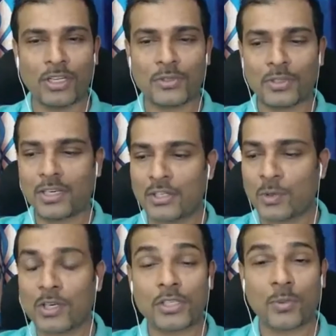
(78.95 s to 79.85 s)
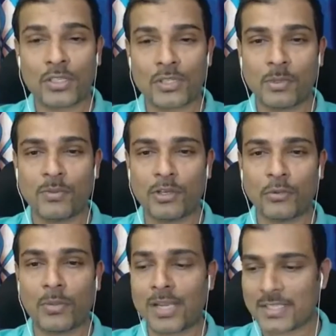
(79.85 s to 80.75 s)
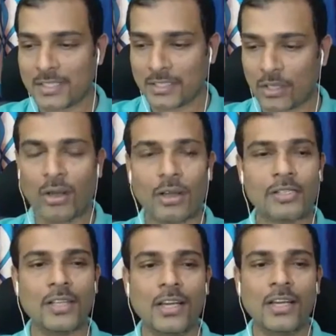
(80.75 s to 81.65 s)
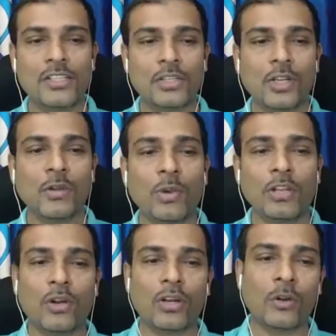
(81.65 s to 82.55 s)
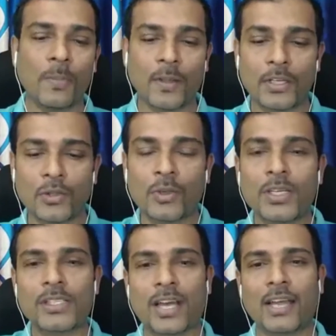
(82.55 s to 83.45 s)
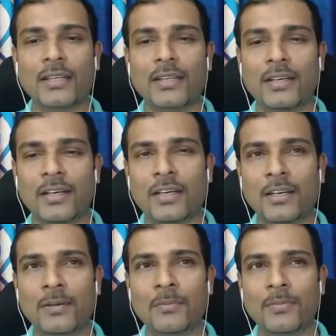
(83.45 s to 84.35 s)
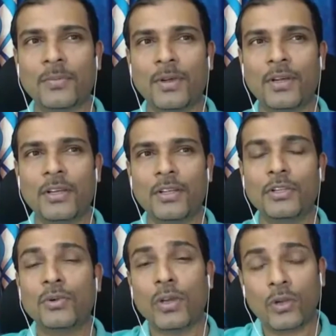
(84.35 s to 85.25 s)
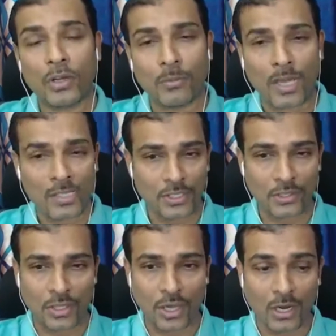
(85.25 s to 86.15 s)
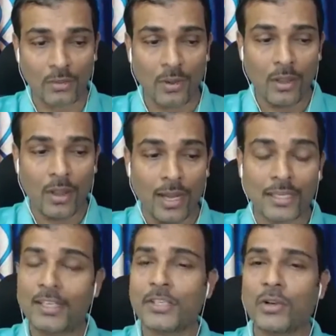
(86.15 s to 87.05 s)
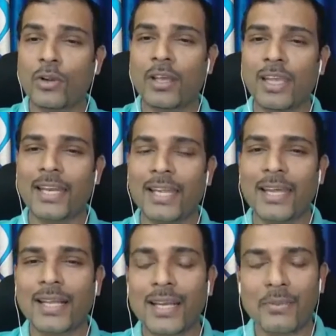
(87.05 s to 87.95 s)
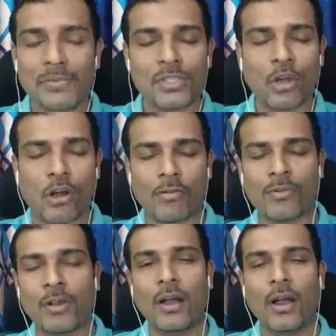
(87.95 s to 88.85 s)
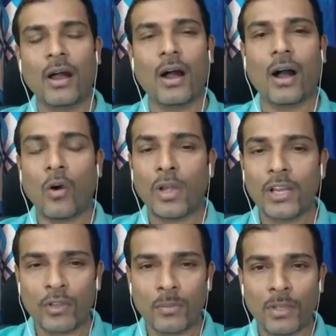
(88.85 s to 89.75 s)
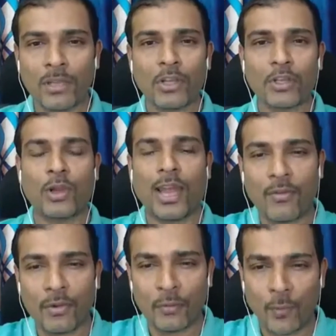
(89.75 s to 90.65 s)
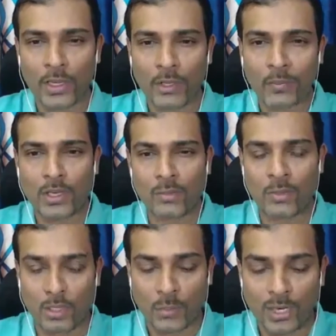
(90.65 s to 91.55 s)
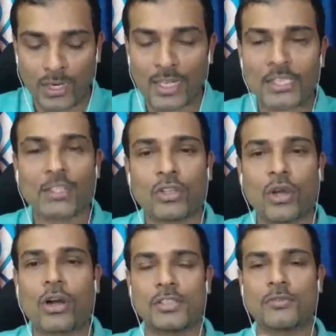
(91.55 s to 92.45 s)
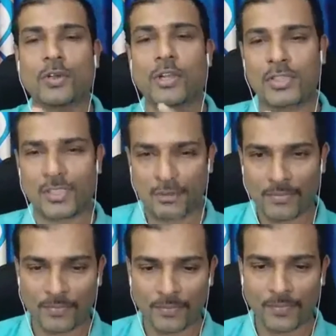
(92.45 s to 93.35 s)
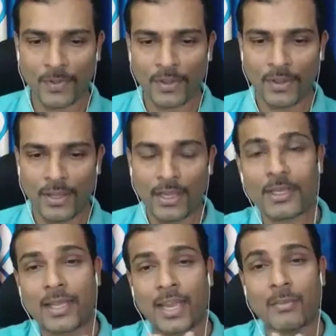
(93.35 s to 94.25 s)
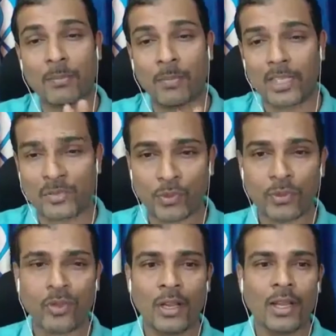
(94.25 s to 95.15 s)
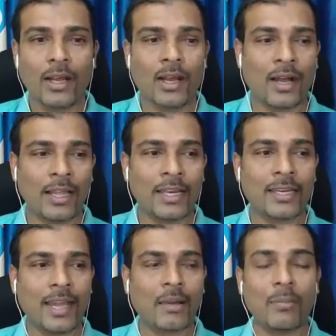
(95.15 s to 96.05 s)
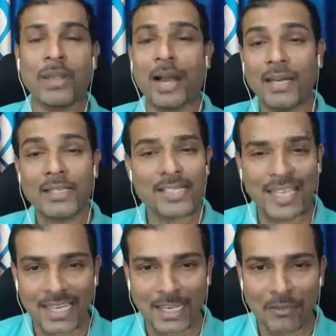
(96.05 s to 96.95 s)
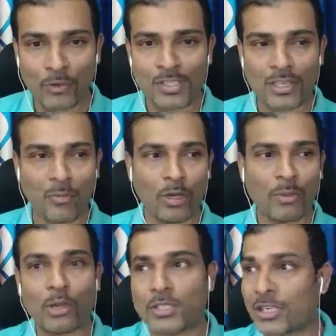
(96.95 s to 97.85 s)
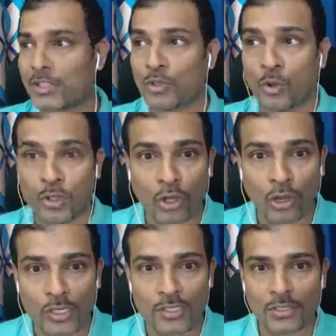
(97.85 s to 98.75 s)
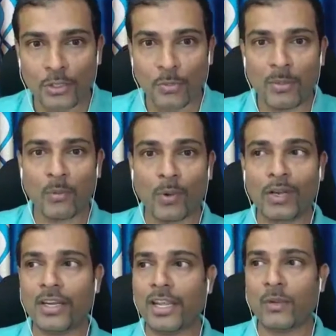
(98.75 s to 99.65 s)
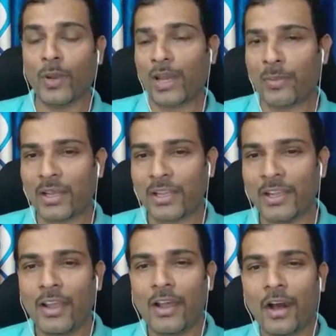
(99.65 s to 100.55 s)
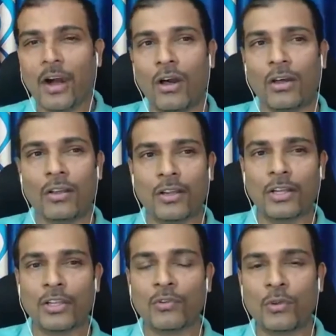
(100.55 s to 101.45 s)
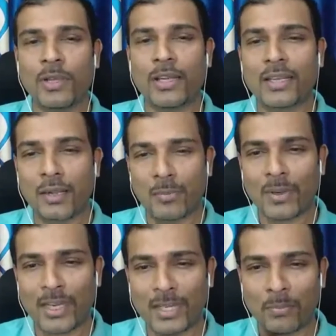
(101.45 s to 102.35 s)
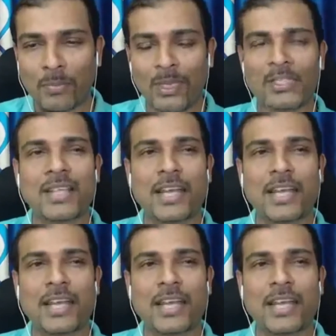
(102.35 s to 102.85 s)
So that is what is possible when you master the thoughts. So today what you're going to do is that you are going to master your thought. At least you're going to get a glimpse of how it will be when you have a very lesser thoughts for yourself. It can be blissful. It can be unsettling for someone because there is no thoughts. You may be wondering, like, where am I? Or you will be at complete bliss.